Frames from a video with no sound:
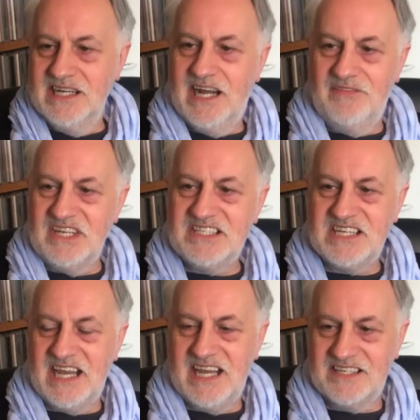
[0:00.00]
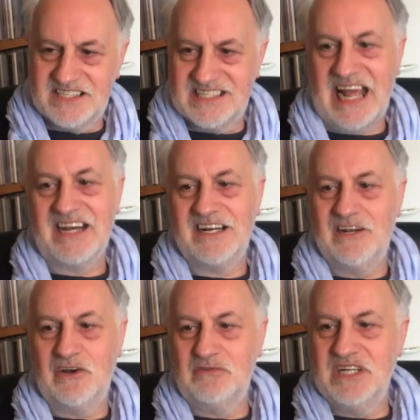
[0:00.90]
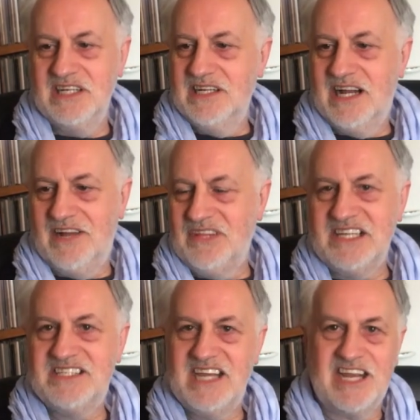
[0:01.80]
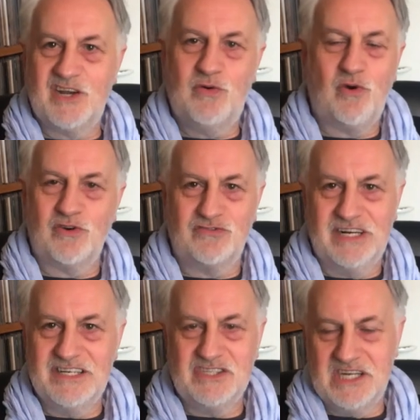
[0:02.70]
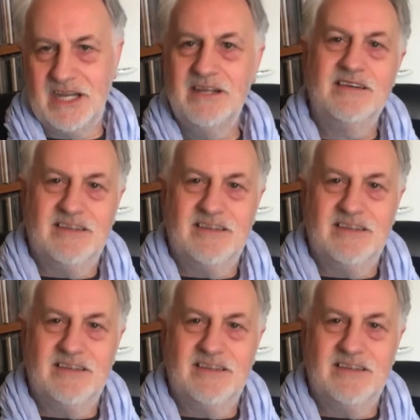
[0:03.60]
and they're saying standalone and they're saying quadrilogy,